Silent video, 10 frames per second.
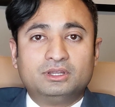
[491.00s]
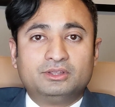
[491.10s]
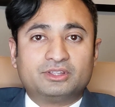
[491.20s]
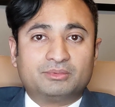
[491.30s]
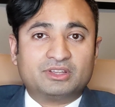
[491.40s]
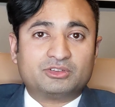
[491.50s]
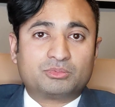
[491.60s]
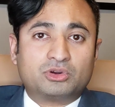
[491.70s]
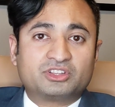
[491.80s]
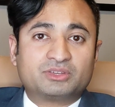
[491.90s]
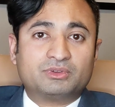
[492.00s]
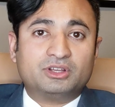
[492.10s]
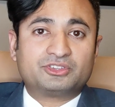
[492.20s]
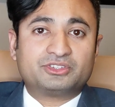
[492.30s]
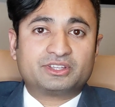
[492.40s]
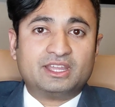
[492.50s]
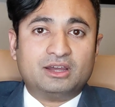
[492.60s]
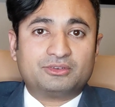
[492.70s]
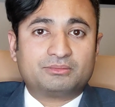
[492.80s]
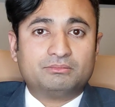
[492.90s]
Sometimes they're reporting someone else's
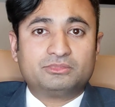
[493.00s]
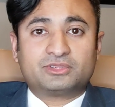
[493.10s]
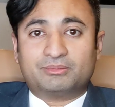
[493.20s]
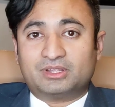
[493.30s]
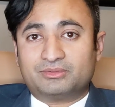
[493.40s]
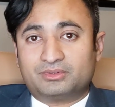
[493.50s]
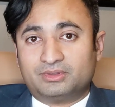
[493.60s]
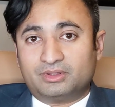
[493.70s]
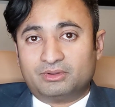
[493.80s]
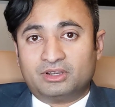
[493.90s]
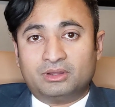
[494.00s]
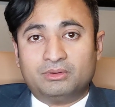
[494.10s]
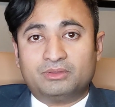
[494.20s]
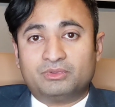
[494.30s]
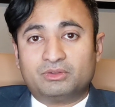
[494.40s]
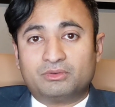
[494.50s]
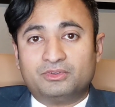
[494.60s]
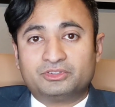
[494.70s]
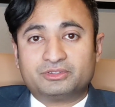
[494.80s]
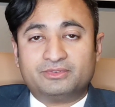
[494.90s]
account. Sometimes they're, and when they
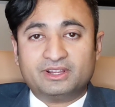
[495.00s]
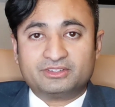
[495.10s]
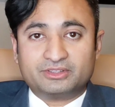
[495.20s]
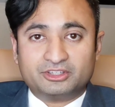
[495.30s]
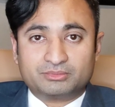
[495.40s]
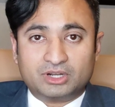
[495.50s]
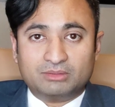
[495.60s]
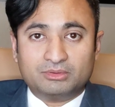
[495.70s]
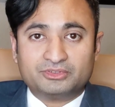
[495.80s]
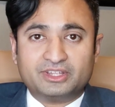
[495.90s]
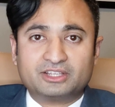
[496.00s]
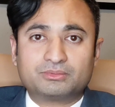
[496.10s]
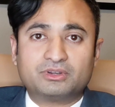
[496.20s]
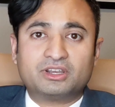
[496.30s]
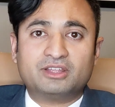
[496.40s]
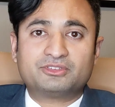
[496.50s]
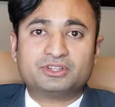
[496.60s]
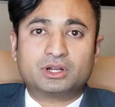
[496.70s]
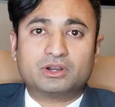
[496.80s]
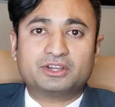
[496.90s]
refuse to fix these problems, that's when an
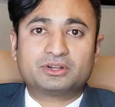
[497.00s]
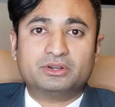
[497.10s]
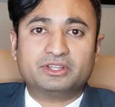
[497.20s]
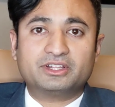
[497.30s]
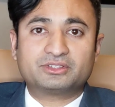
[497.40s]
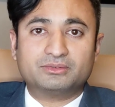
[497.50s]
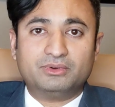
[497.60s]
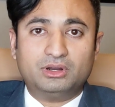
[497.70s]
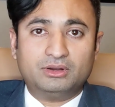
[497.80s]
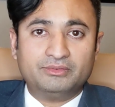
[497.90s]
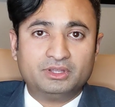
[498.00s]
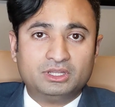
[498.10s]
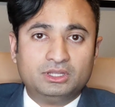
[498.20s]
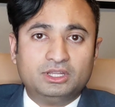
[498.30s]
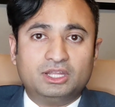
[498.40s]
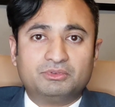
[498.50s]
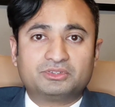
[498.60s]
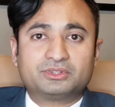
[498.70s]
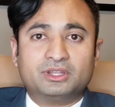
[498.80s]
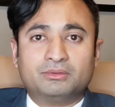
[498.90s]
FCRA attorney gets involved,
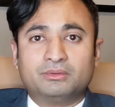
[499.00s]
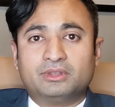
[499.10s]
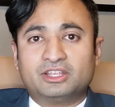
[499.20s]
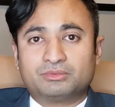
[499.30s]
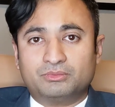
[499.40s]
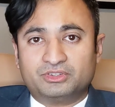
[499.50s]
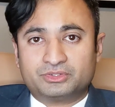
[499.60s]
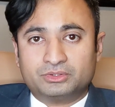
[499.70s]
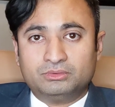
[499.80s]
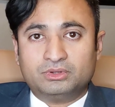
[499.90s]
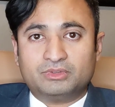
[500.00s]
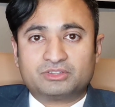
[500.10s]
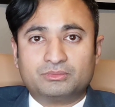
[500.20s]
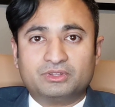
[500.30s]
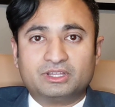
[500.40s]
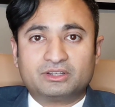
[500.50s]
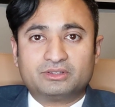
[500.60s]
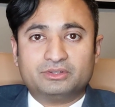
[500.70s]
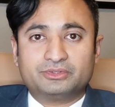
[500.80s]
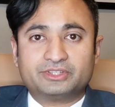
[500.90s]
and that's when we sue, and that's when we
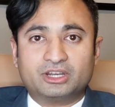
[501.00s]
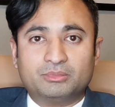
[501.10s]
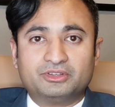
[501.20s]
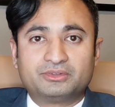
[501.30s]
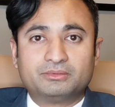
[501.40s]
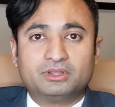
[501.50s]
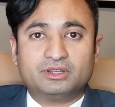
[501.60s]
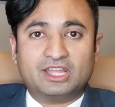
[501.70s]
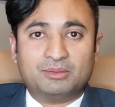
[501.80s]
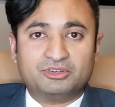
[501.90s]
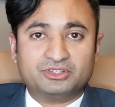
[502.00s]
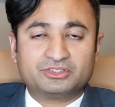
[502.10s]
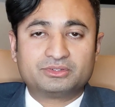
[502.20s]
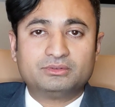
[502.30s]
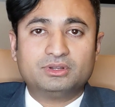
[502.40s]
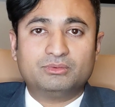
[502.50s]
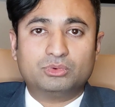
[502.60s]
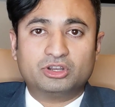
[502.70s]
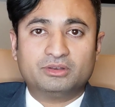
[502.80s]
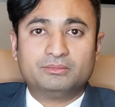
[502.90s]
get used settlement and damages
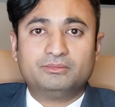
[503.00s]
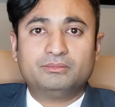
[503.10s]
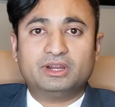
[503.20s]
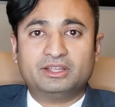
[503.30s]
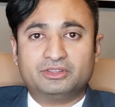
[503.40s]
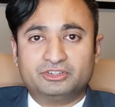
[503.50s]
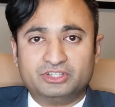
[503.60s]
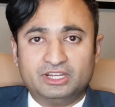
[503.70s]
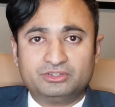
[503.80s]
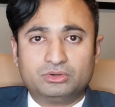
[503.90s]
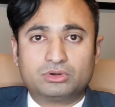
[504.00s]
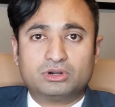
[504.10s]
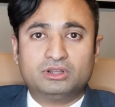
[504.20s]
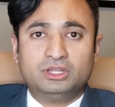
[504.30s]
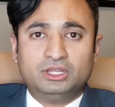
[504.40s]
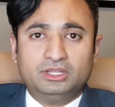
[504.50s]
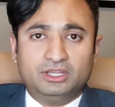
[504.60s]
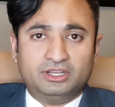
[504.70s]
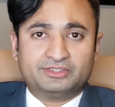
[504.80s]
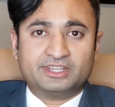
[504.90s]
awarded by the judge or
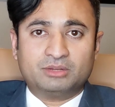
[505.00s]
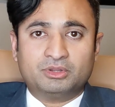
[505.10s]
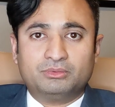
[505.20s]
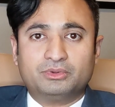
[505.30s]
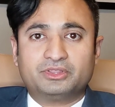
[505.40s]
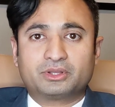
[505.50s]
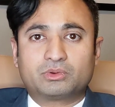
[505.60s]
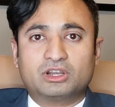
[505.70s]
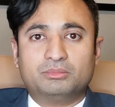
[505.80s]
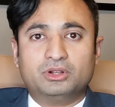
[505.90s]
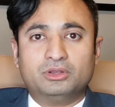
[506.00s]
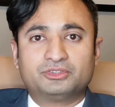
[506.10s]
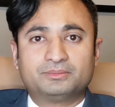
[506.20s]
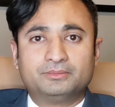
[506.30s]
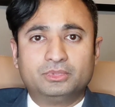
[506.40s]
in a settlement with the credit bureaus